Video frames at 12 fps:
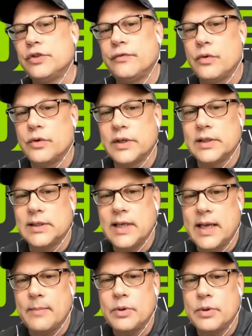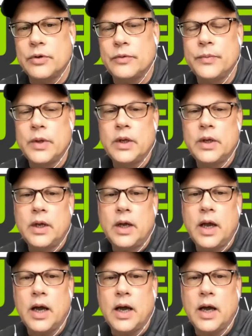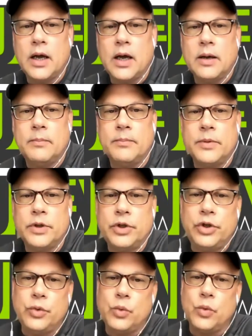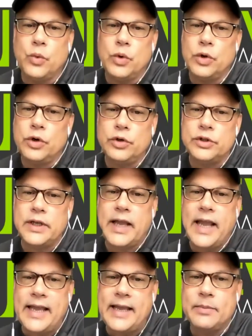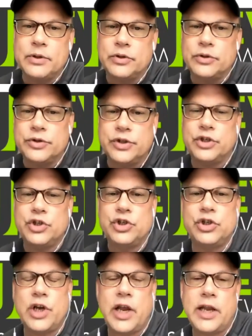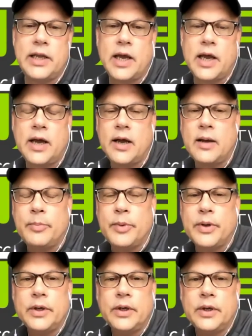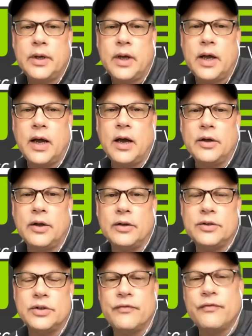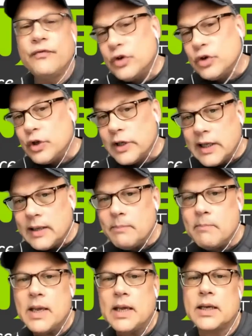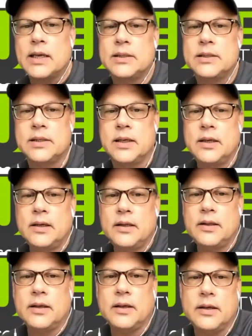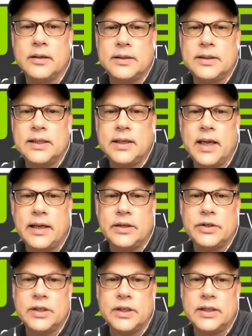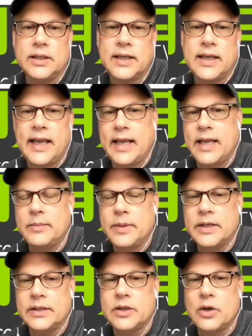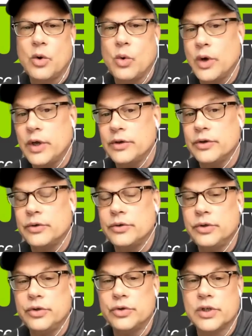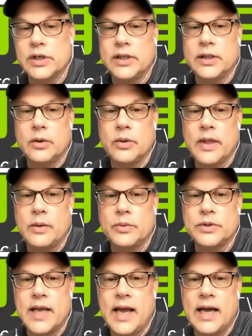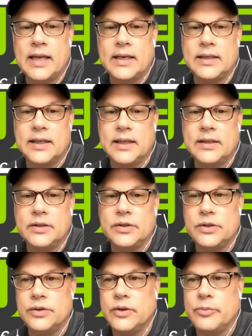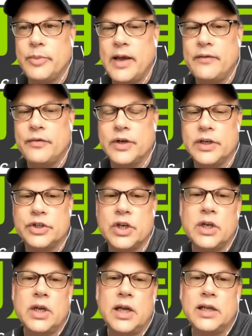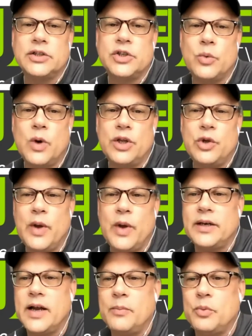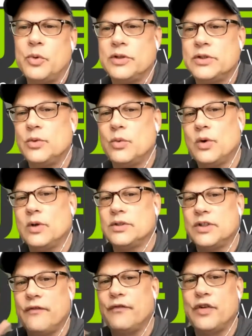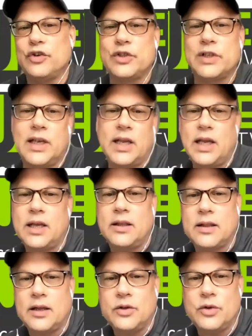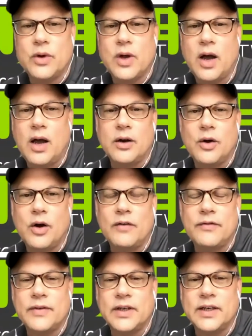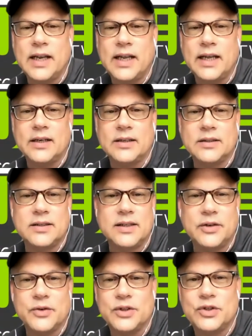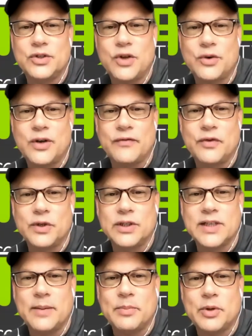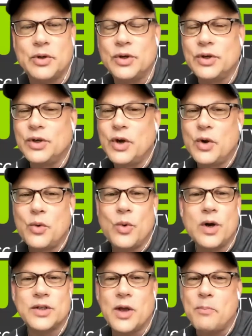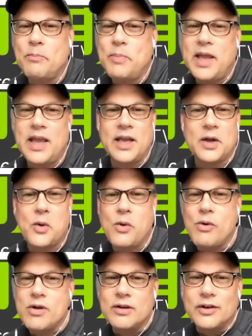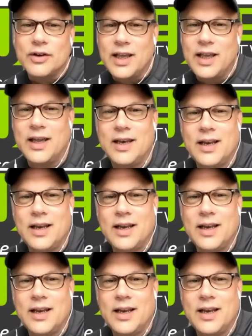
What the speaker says: for example, you weren't able to shake up to fully mix the THC, the cannabis oil, usually that was added into the beverage. And so what you ended up with was the first hit that you got off of a Nana Secret Soda, for example, was a big oil hit.